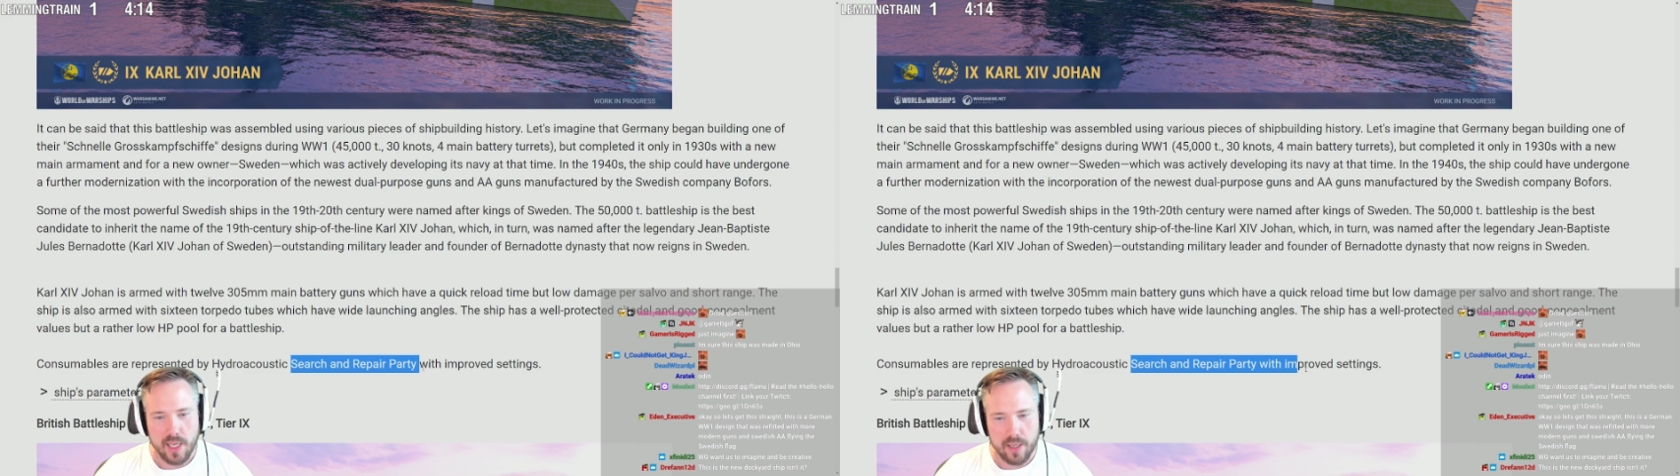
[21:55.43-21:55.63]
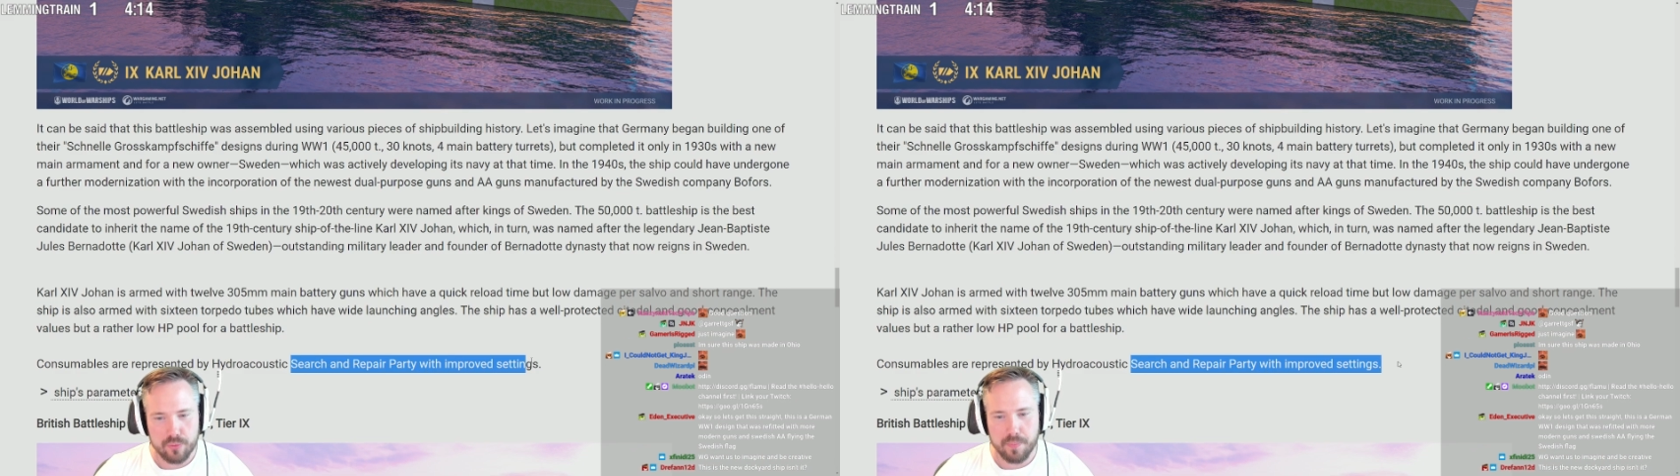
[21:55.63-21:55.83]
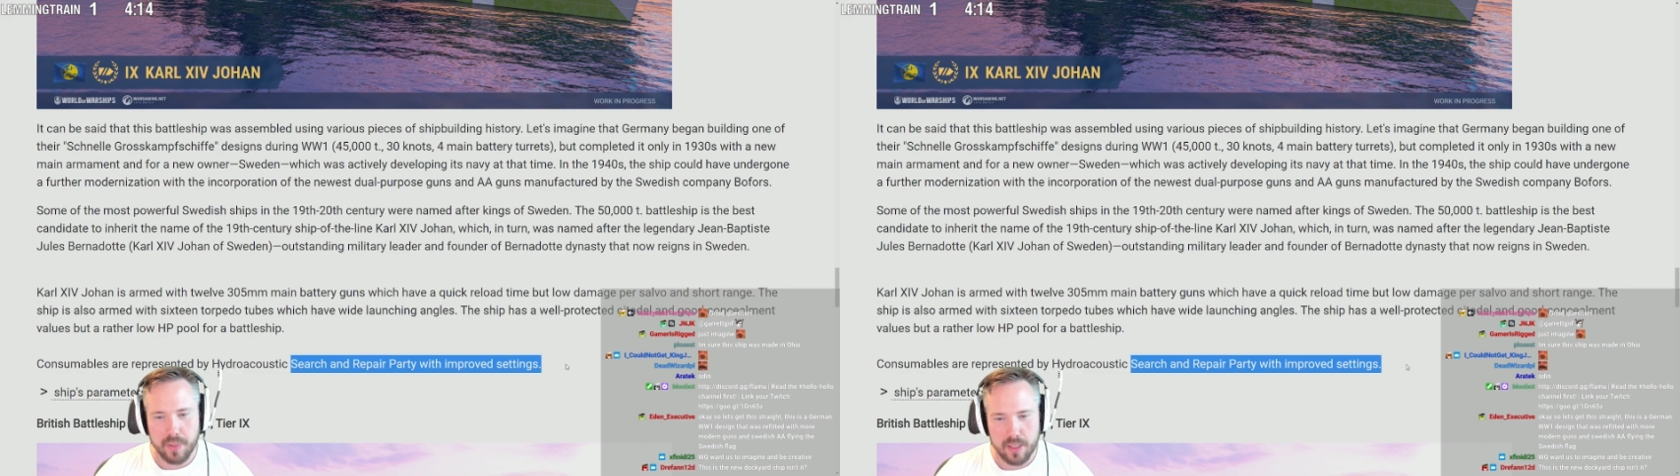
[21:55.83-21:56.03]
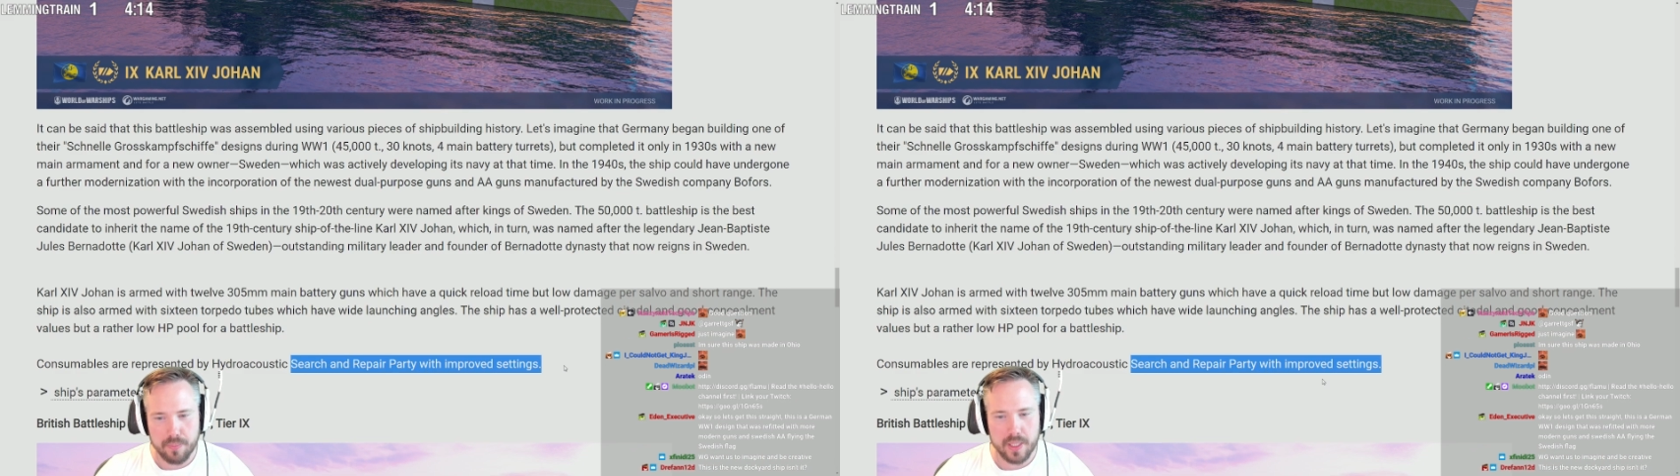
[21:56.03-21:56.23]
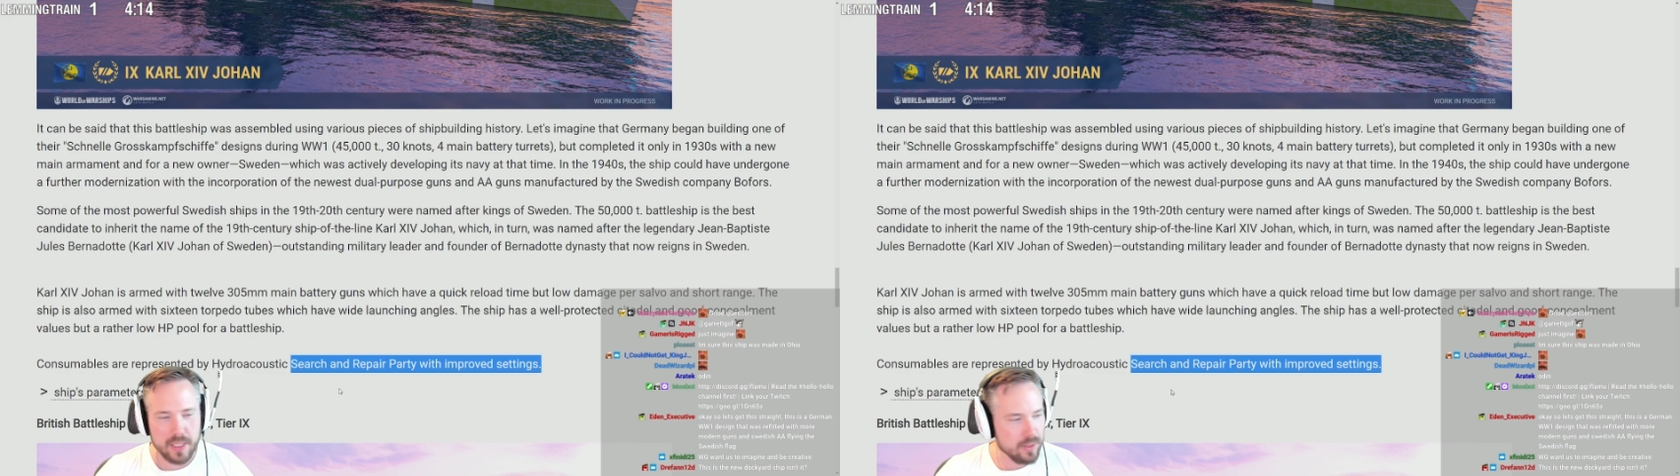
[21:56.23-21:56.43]
and repair
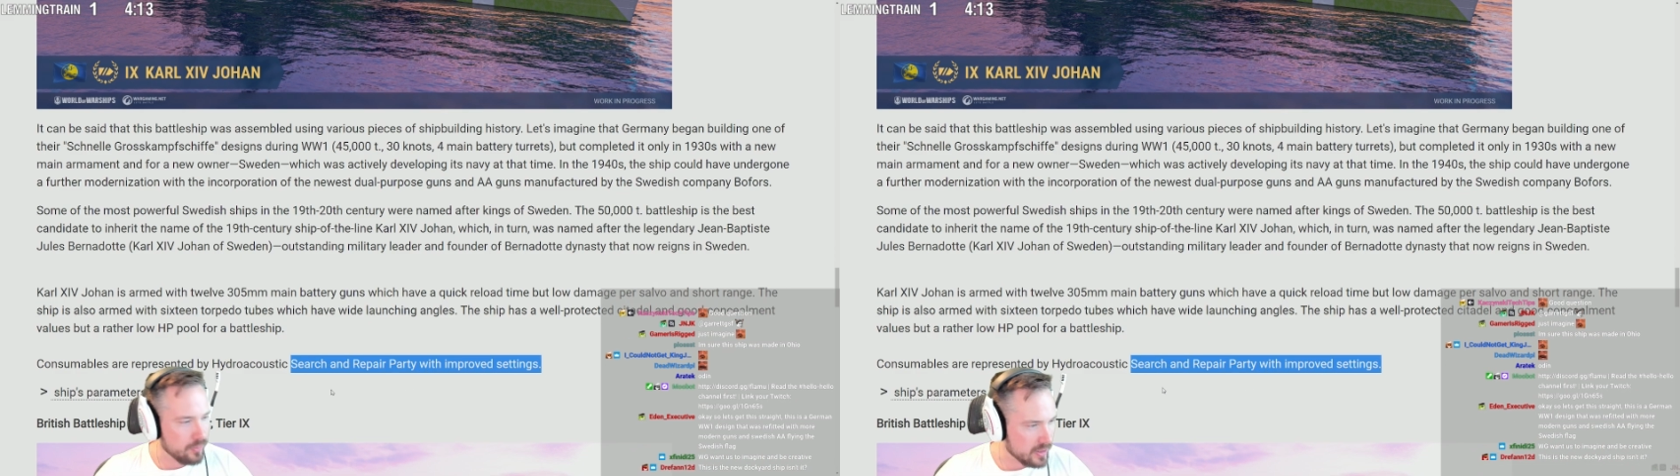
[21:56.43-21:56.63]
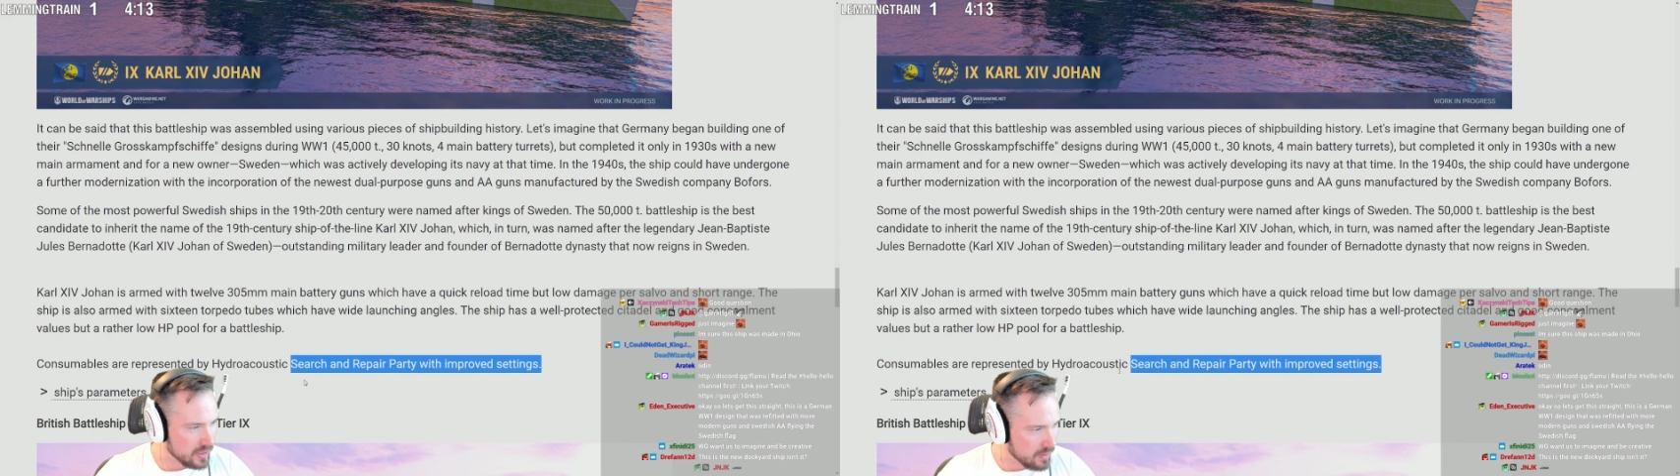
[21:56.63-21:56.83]
party with